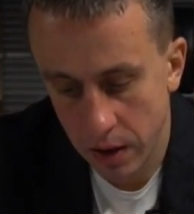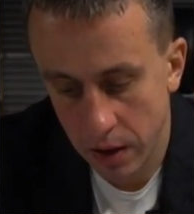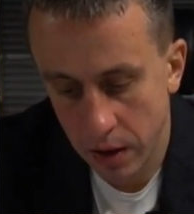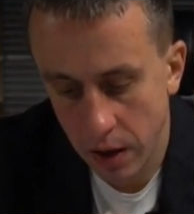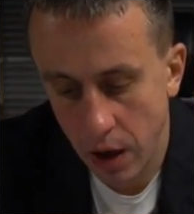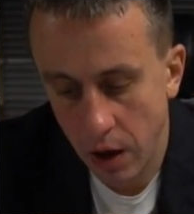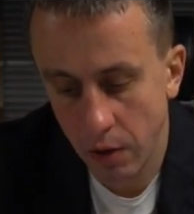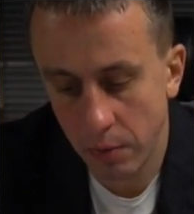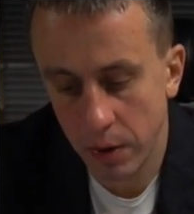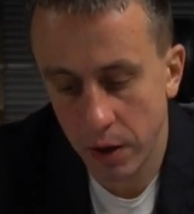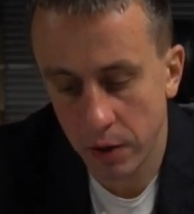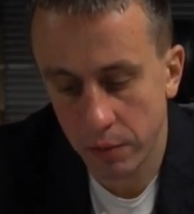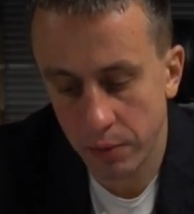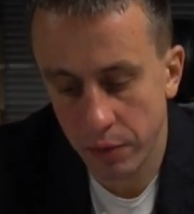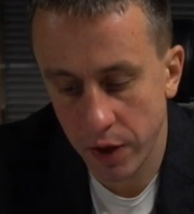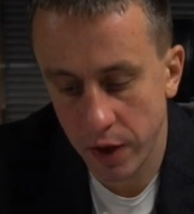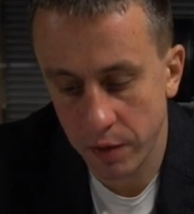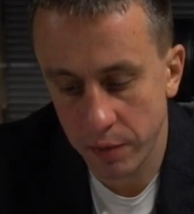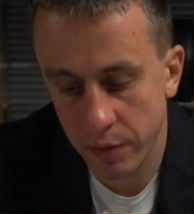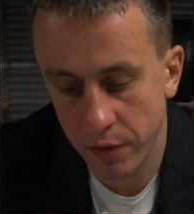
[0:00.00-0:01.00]
How about
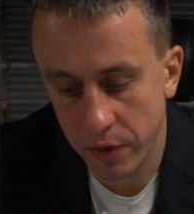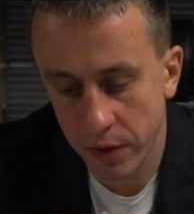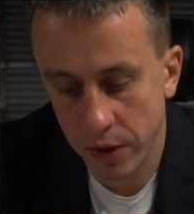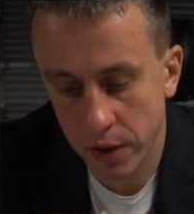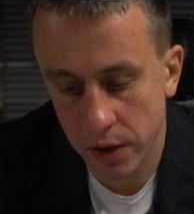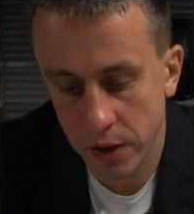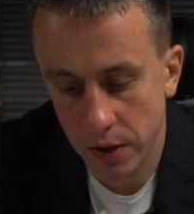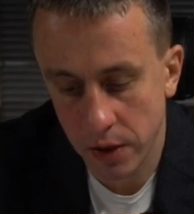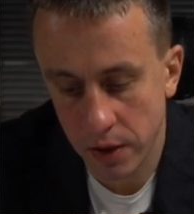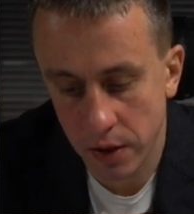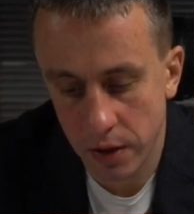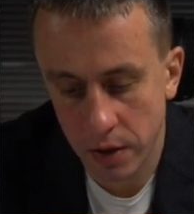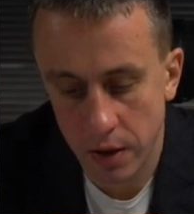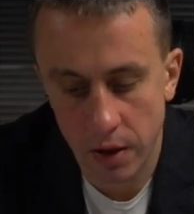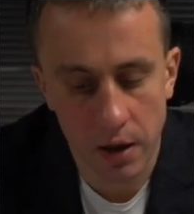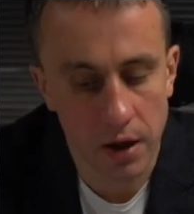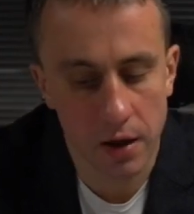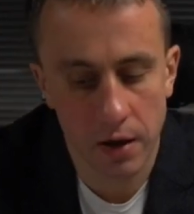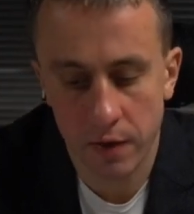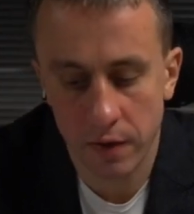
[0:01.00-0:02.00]
price prediction?
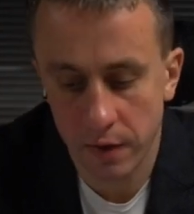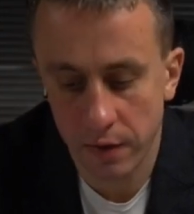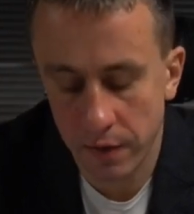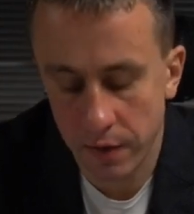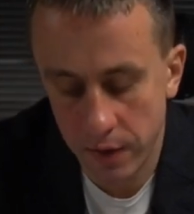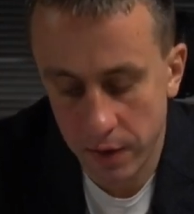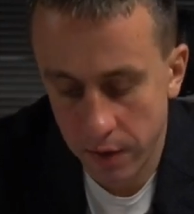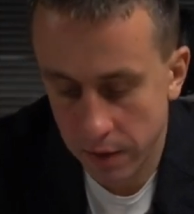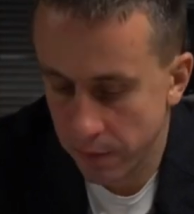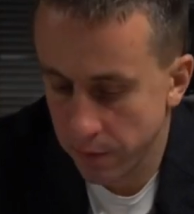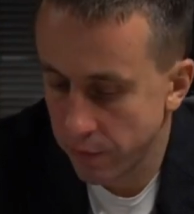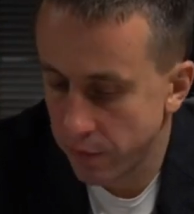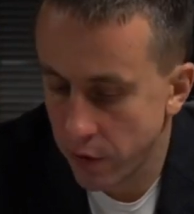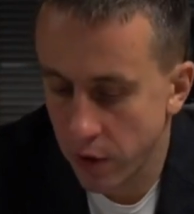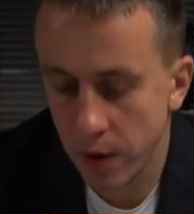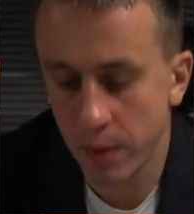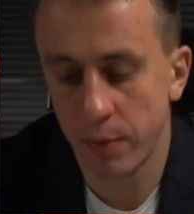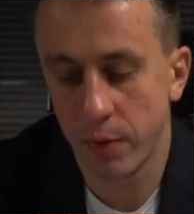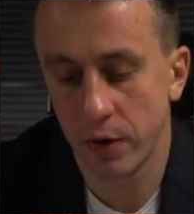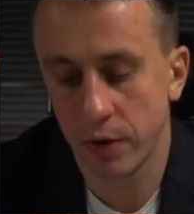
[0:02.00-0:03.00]
Yeah, it's a
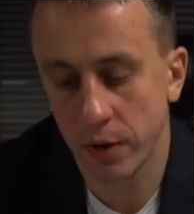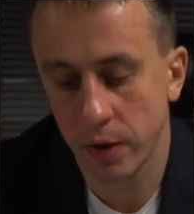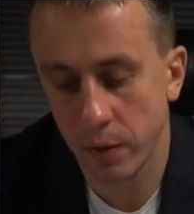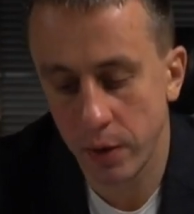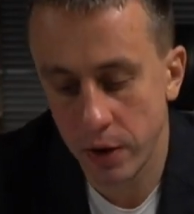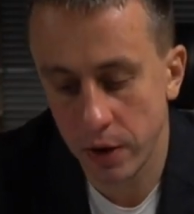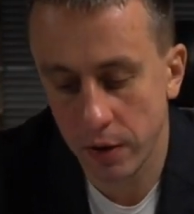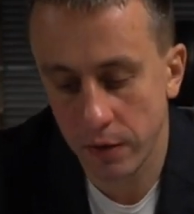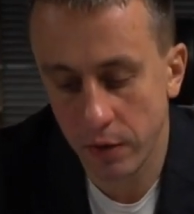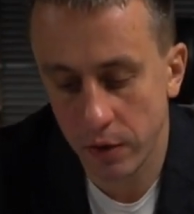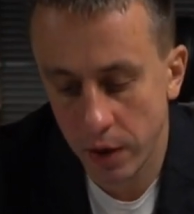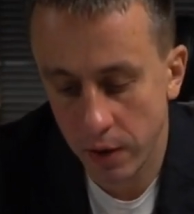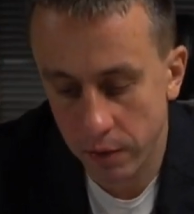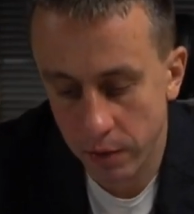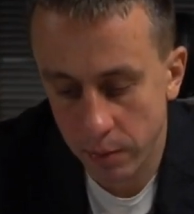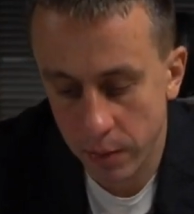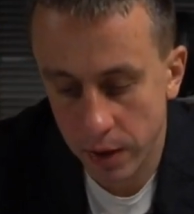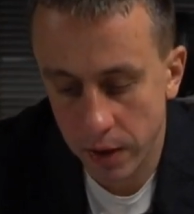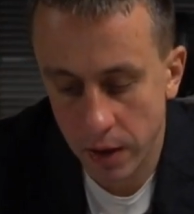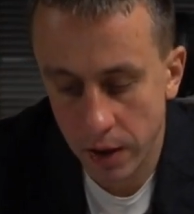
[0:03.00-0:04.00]
very important question for
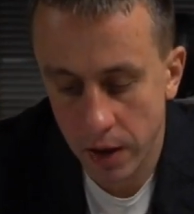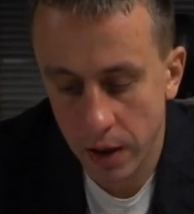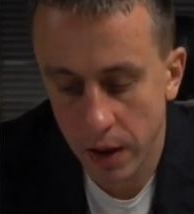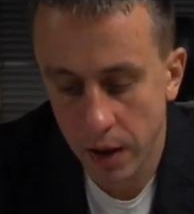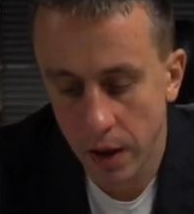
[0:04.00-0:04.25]
everybody.